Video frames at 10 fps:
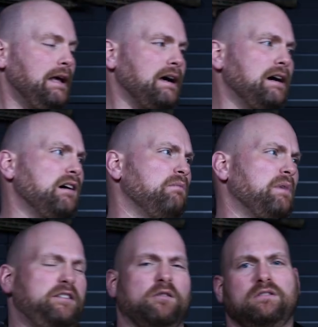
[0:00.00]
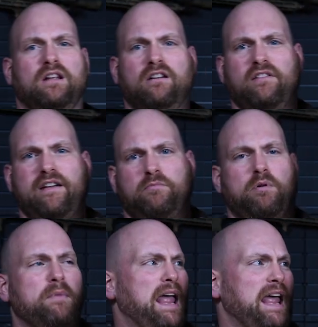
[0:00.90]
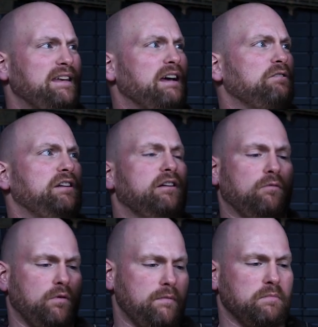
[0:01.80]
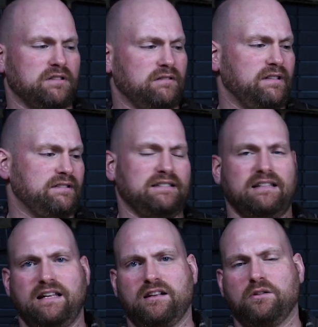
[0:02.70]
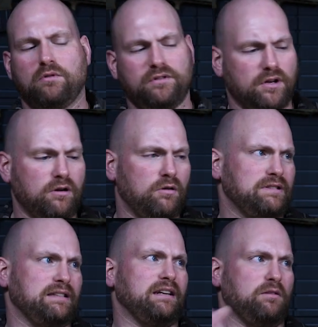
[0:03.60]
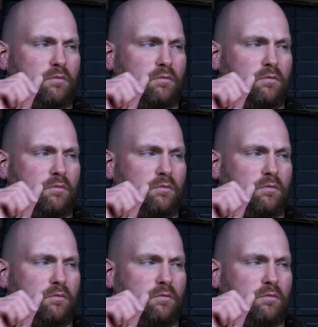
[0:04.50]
I don't love having to put my hand out there where my muzzle is. Is it the end of the world? No, it's not the end of the